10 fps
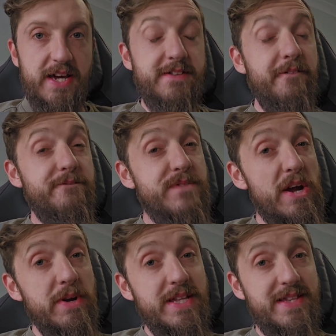It's a
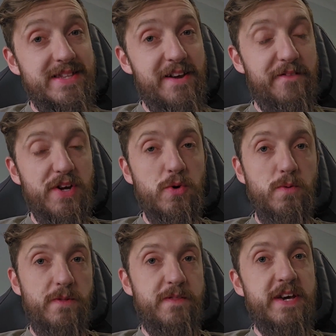very
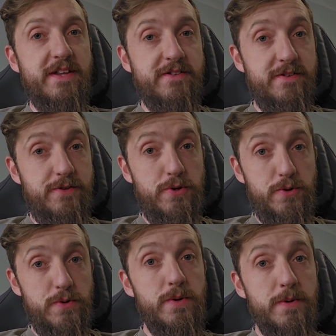difficult thing to do.